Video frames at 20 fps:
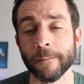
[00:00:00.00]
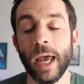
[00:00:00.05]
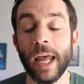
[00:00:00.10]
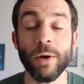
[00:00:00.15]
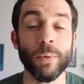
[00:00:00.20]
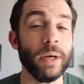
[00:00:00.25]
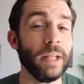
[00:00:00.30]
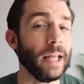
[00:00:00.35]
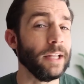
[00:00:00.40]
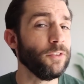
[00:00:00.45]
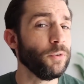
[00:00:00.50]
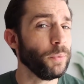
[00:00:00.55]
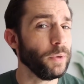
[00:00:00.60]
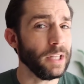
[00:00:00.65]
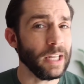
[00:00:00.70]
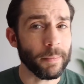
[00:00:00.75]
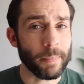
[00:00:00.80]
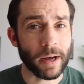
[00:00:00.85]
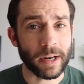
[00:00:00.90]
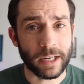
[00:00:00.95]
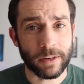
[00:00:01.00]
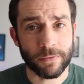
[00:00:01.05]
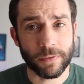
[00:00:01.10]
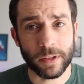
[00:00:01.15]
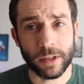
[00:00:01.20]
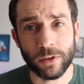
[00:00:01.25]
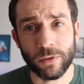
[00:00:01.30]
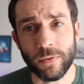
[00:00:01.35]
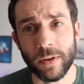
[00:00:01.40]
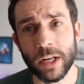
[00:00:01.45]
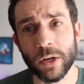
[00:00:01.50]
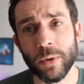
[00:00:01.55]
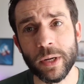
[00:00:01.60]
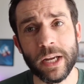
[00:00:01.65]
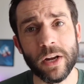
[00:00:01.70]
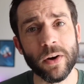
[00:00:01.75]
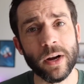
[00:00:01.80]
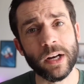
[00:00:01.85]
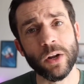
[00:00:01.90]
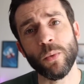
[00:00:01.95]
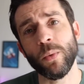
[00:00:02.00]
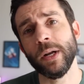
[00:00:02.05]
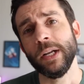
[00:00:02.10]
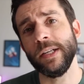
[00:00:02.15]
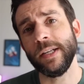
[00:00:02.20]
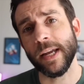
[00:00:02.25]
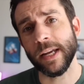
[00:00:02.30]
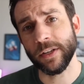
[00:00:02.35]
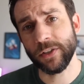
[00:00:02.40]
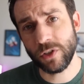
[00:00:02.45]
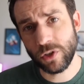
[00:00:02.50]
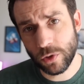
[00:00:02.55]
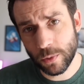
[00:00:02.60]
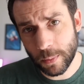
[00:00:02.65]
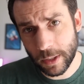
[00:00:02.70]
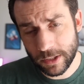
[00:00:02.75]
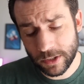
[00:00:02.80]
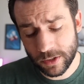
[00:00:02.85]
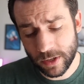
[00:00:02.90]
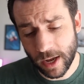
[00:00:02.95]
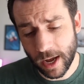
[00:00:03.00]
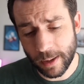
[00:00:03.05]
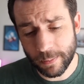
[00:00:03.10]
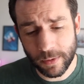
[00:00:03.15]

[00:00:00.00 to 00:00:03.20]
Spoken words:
Anyway, that's really about it for this video here. I don't want to take too much time